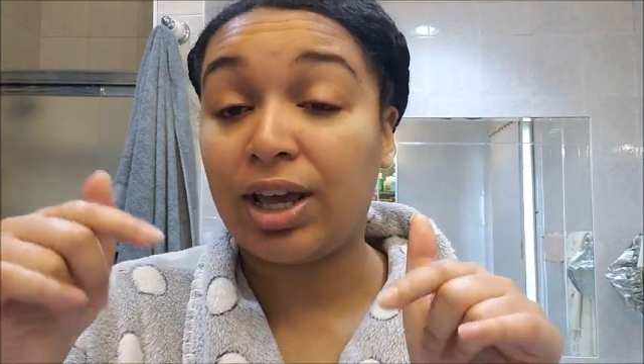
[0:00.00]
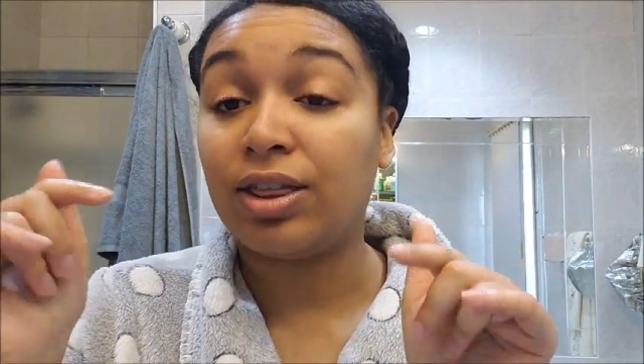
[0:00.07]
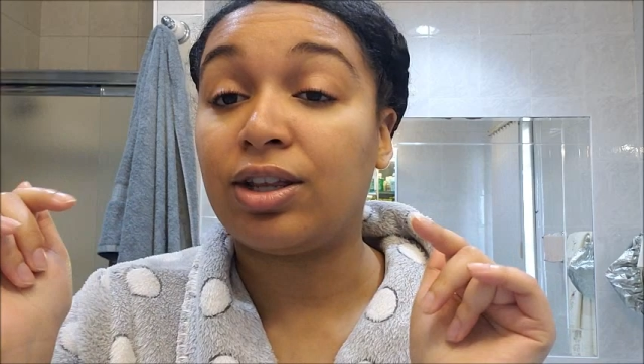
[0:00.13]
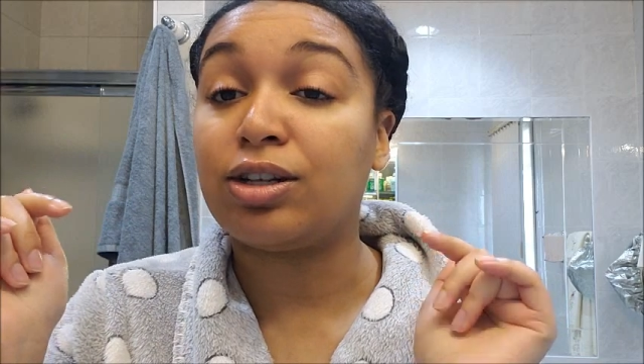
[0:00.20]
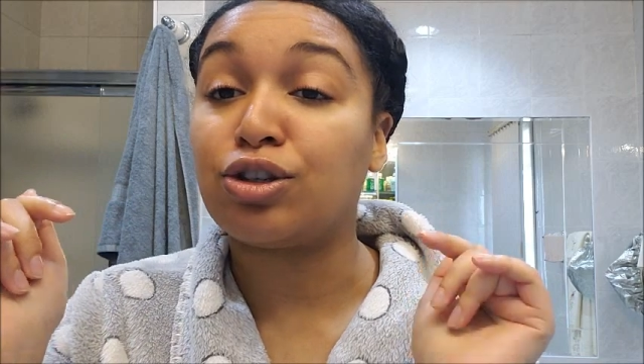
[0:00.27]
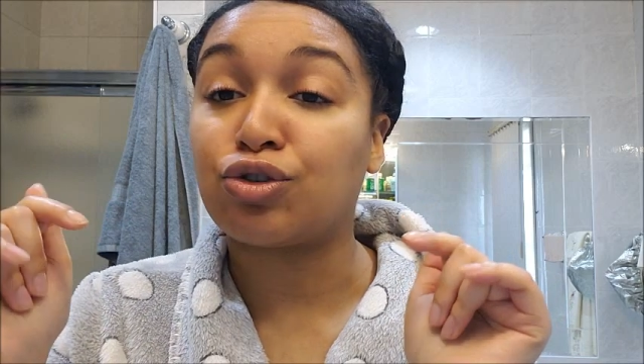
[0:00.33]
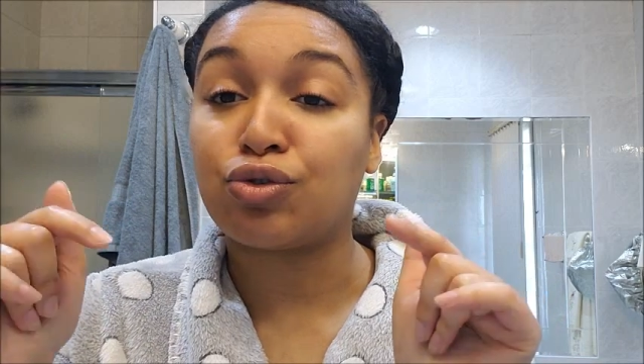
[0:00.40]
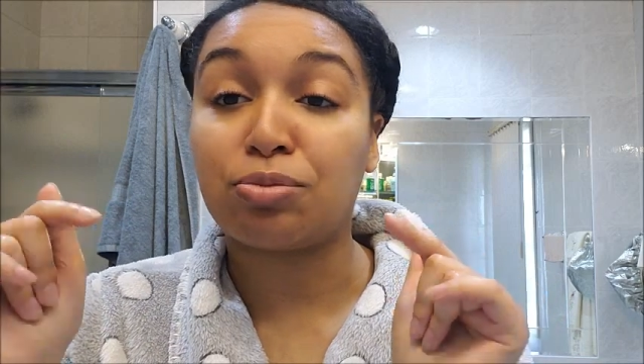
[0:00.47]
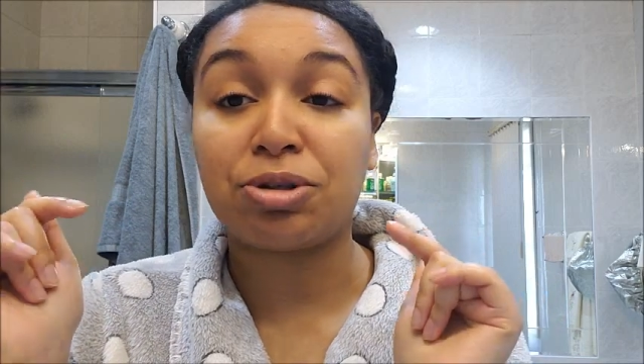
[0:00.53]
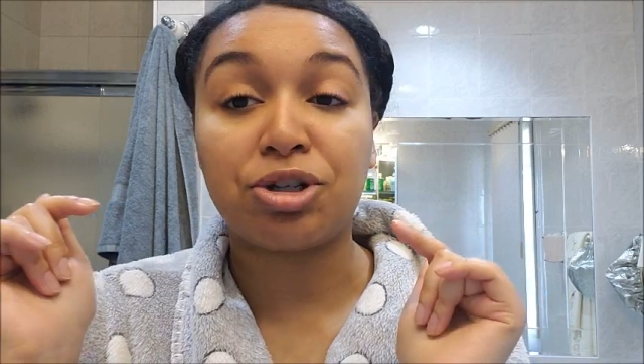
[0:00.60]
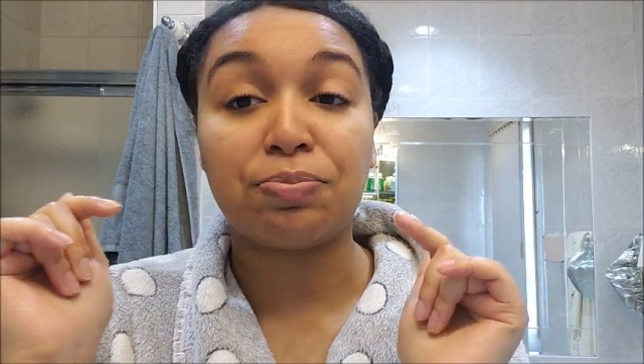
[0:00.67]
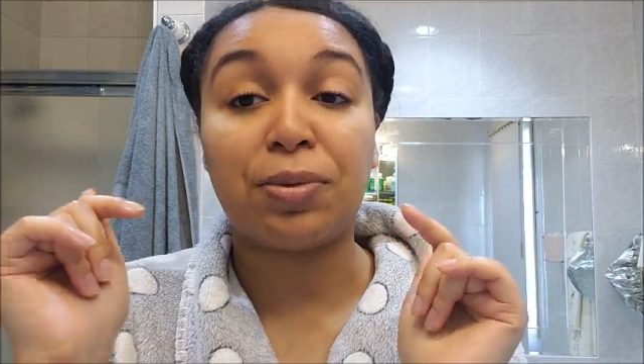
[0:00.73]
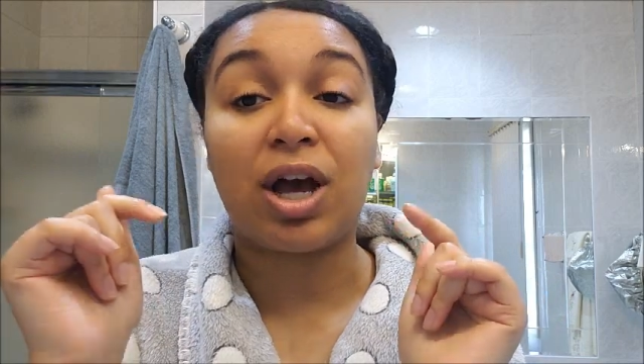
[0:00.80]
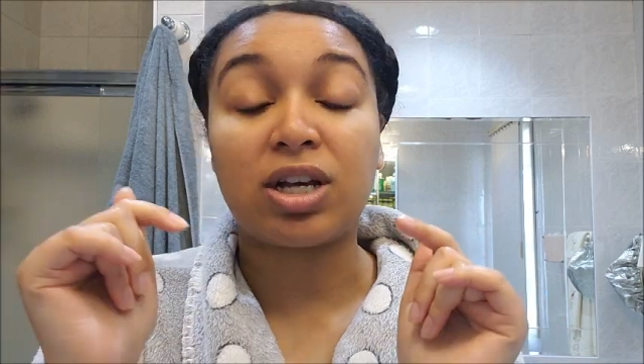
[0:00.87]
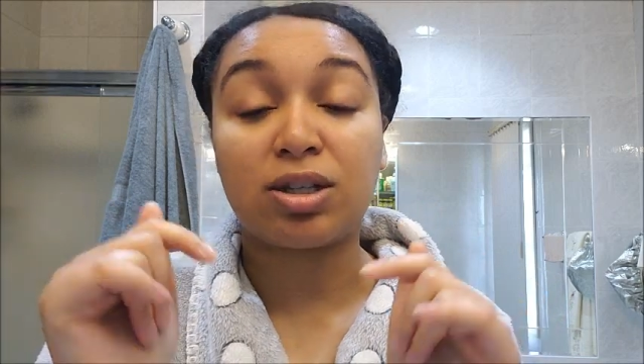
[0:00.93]
in the
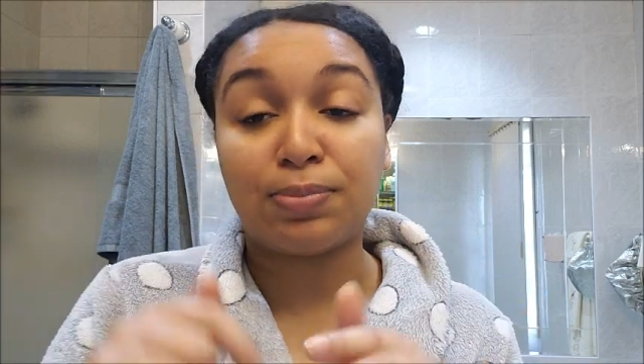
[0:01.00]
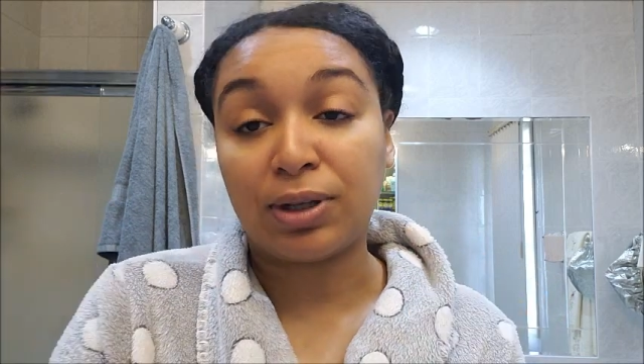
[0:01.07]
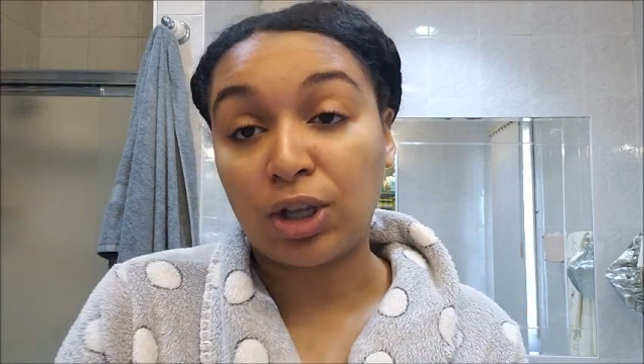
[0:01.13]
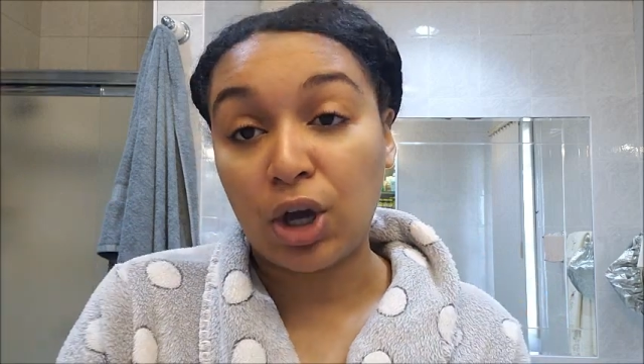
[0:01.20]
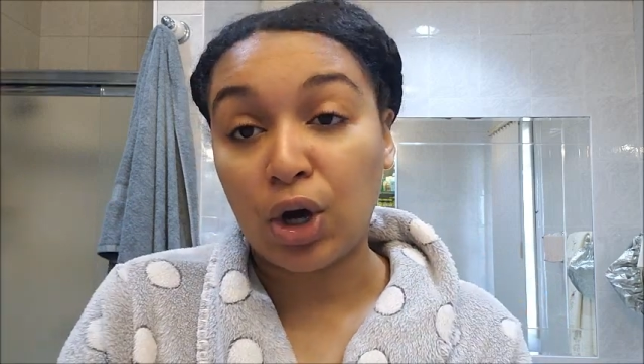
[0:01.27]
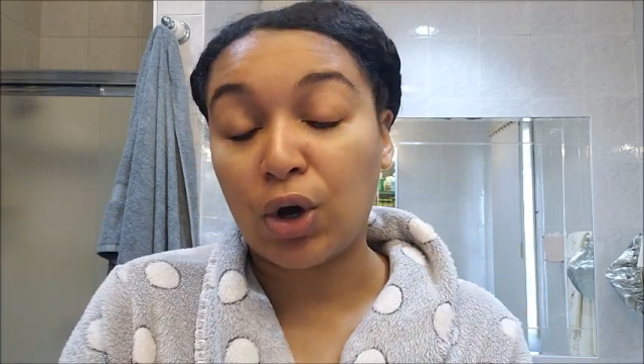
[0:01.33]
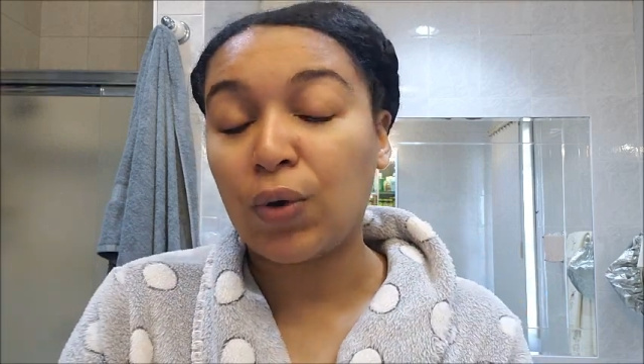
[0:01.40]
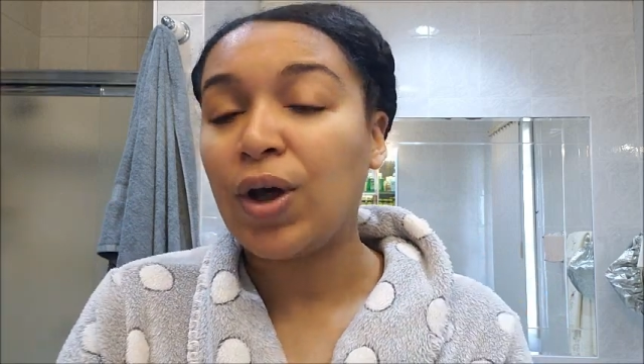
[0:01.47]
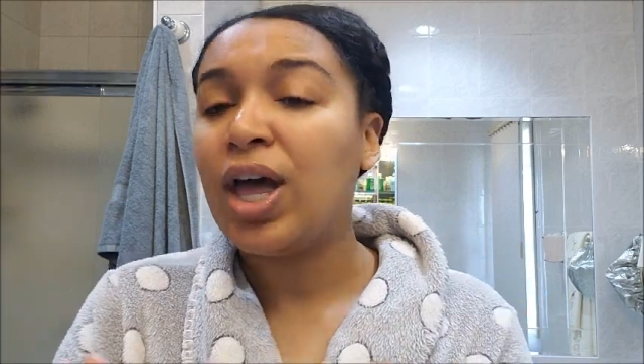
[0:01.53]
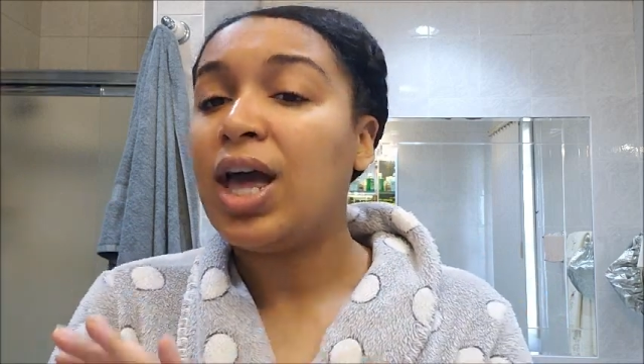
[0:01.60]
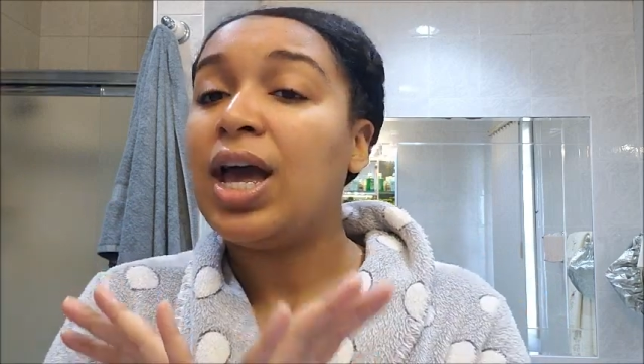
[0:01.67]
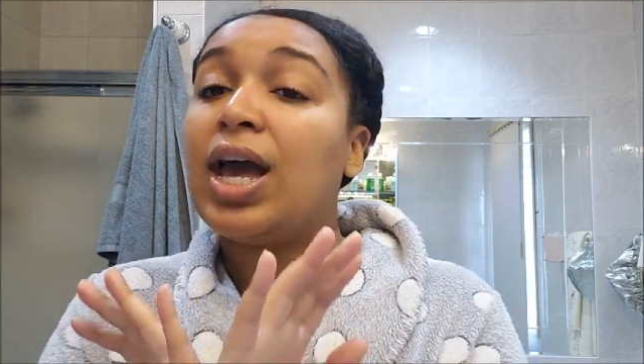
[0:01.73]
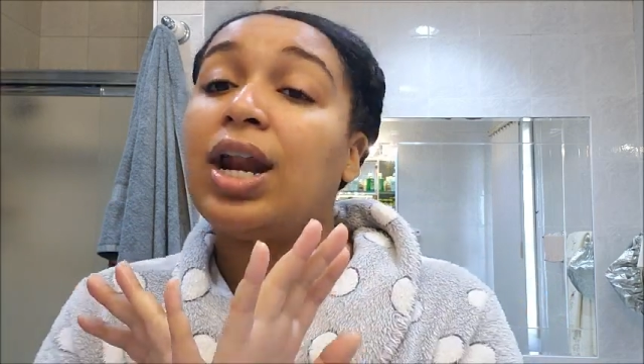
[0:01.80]
description box below.